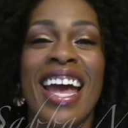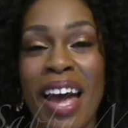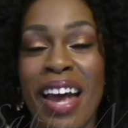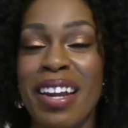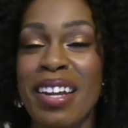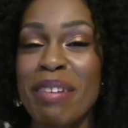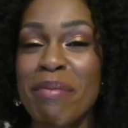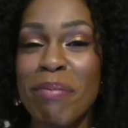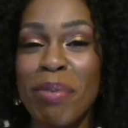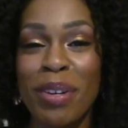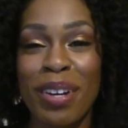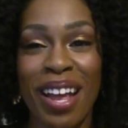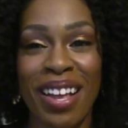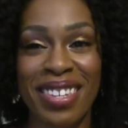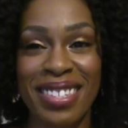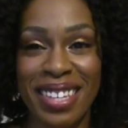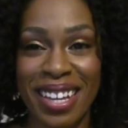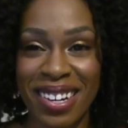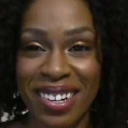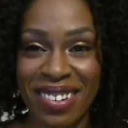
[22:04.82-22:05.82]
I didn't
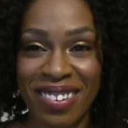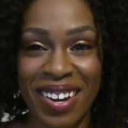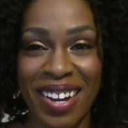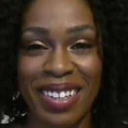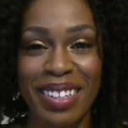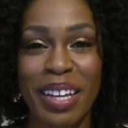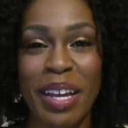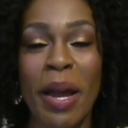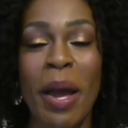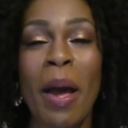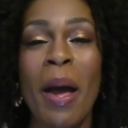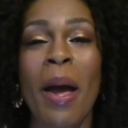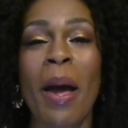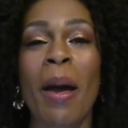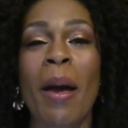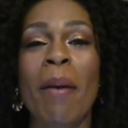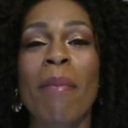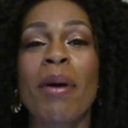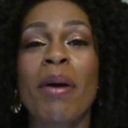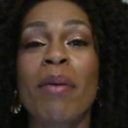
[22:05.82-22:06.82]
pronounce that correctly,
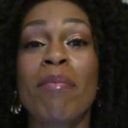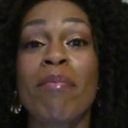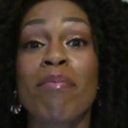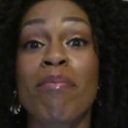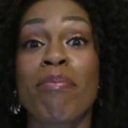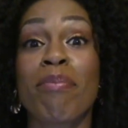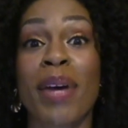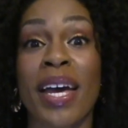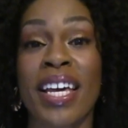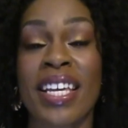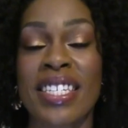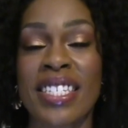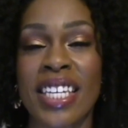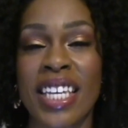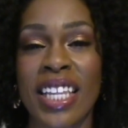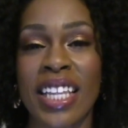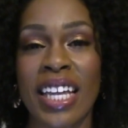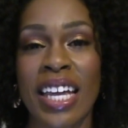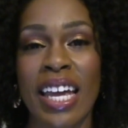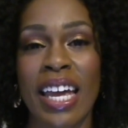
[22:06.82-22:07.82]
but
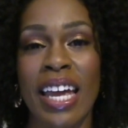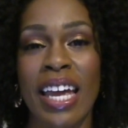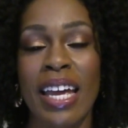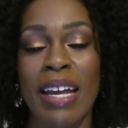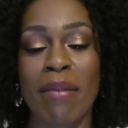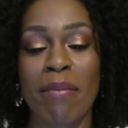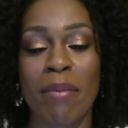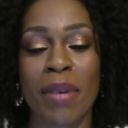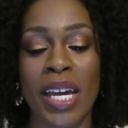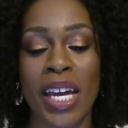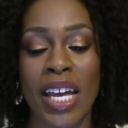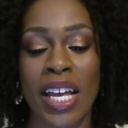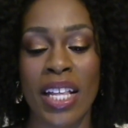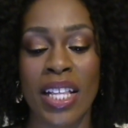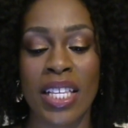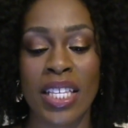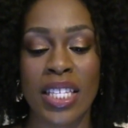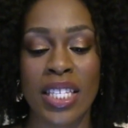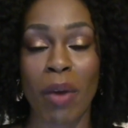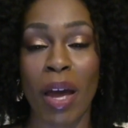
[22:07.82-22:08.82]
basically it
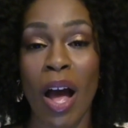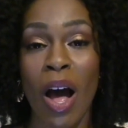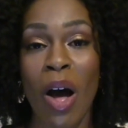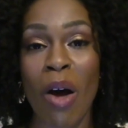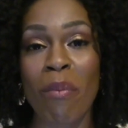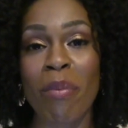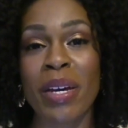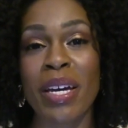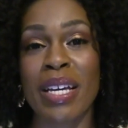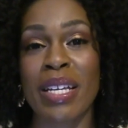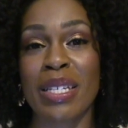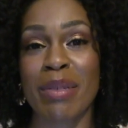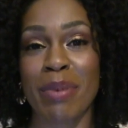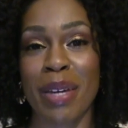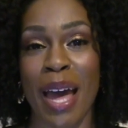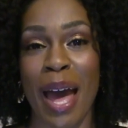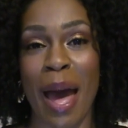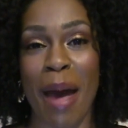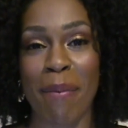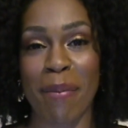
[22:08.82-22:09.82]
means may all beings
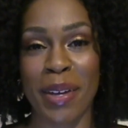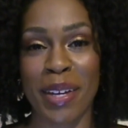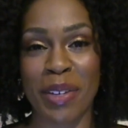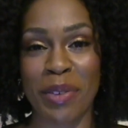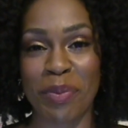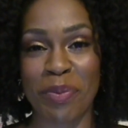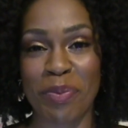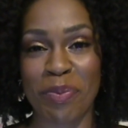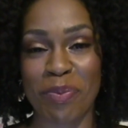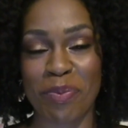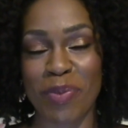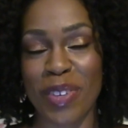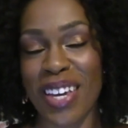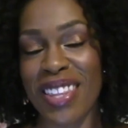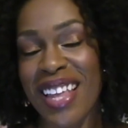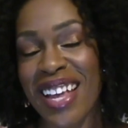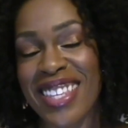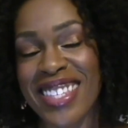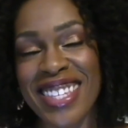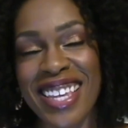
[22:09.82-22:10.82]
be happy.
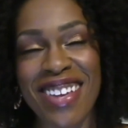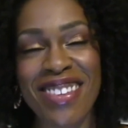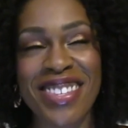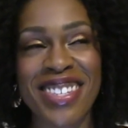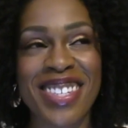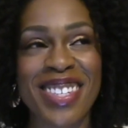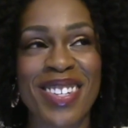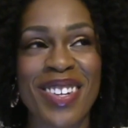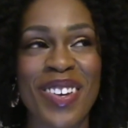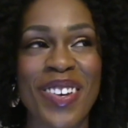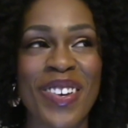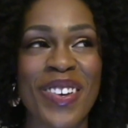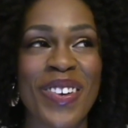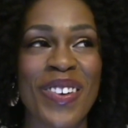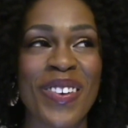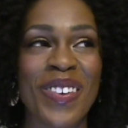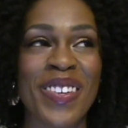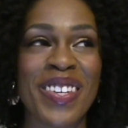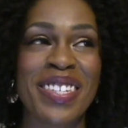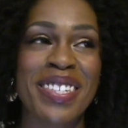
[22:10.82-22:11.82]
And that sounds
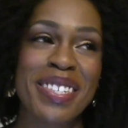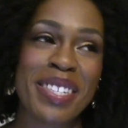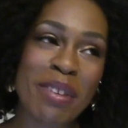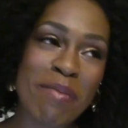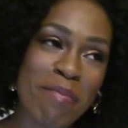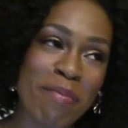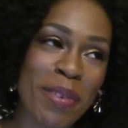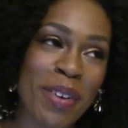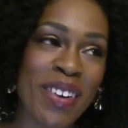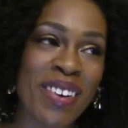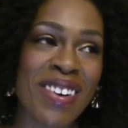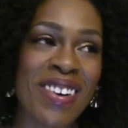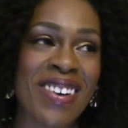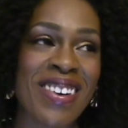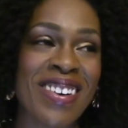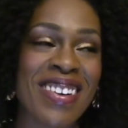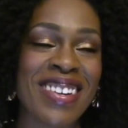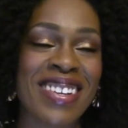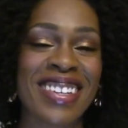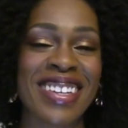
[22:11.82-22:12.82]
so
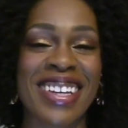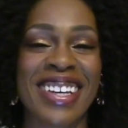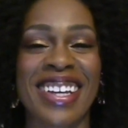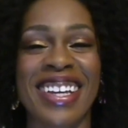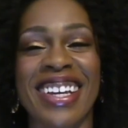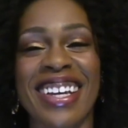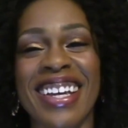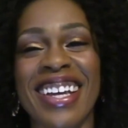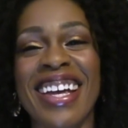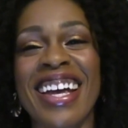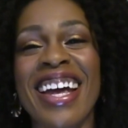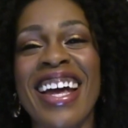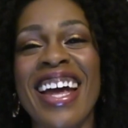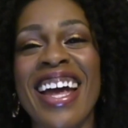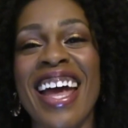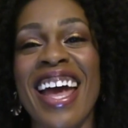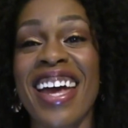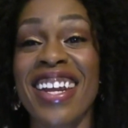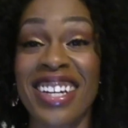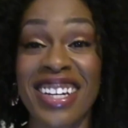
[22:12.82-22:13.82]
simple, and
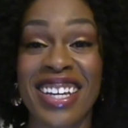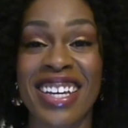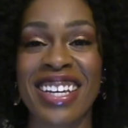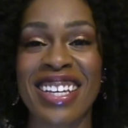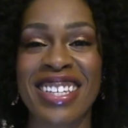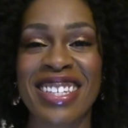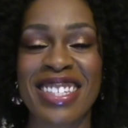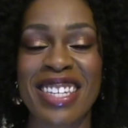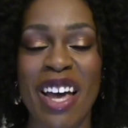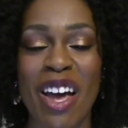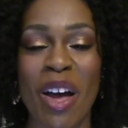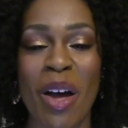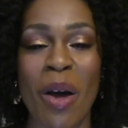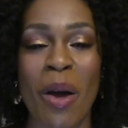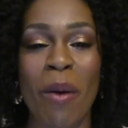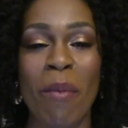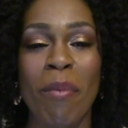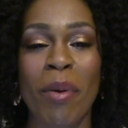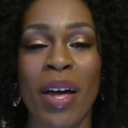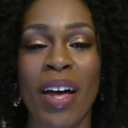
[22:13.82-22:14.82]
it is,
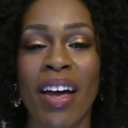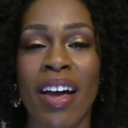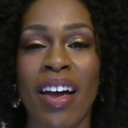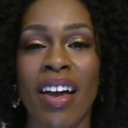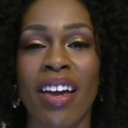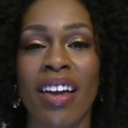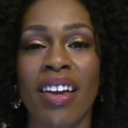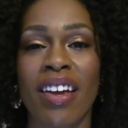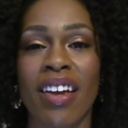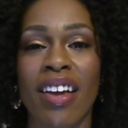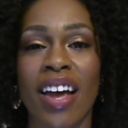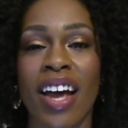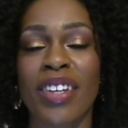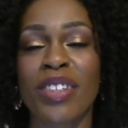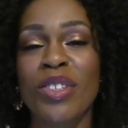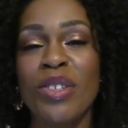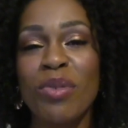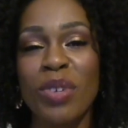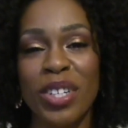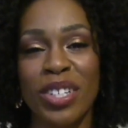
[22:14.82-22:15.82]
but I
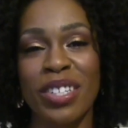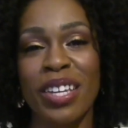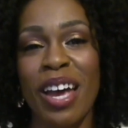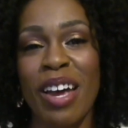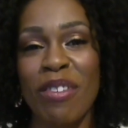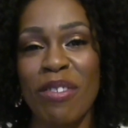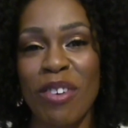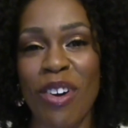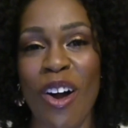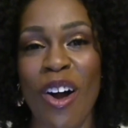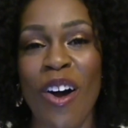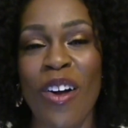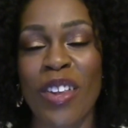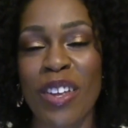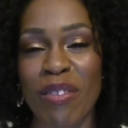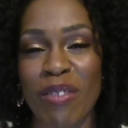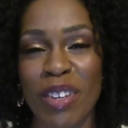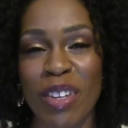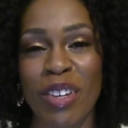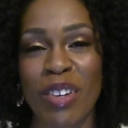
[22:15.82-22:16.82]
do wish that for
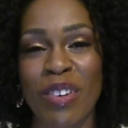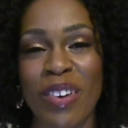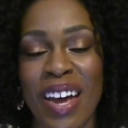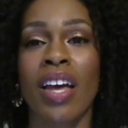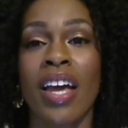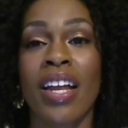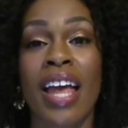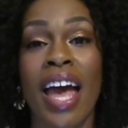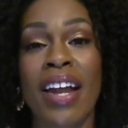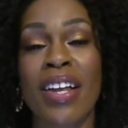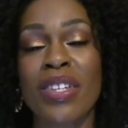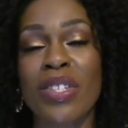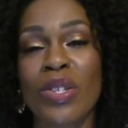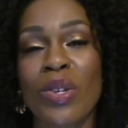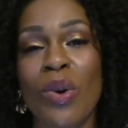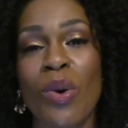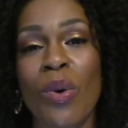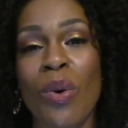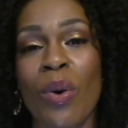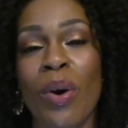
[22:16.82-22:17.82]
all of you. And at its
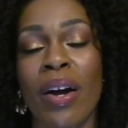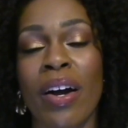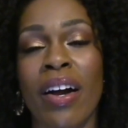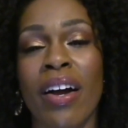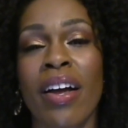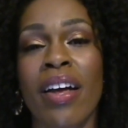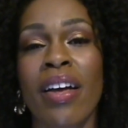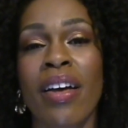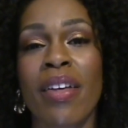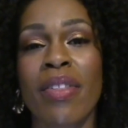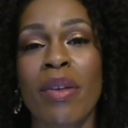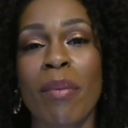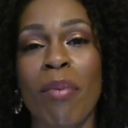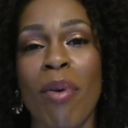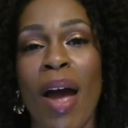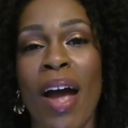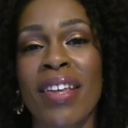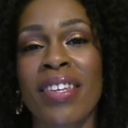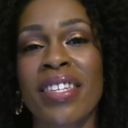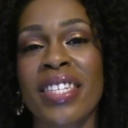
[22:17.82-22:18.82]
core, the
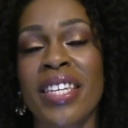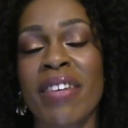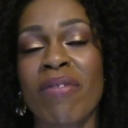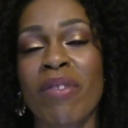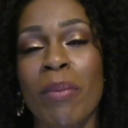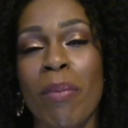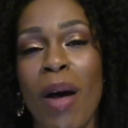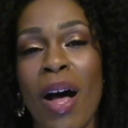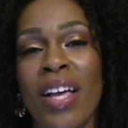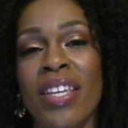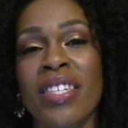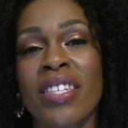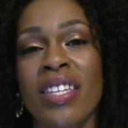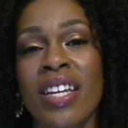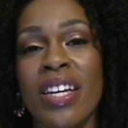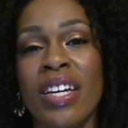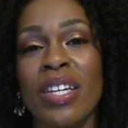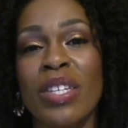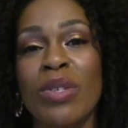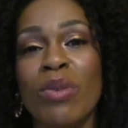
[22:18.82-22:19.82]
practice of
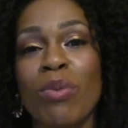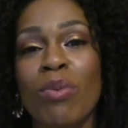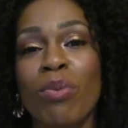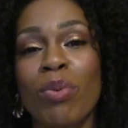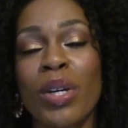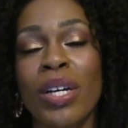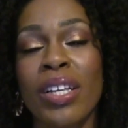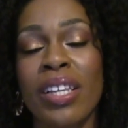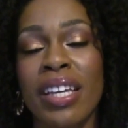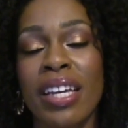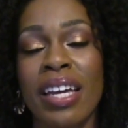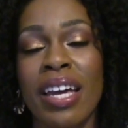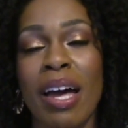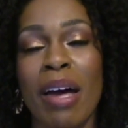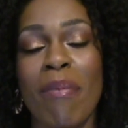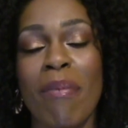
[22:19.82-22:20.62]
Vipassana is really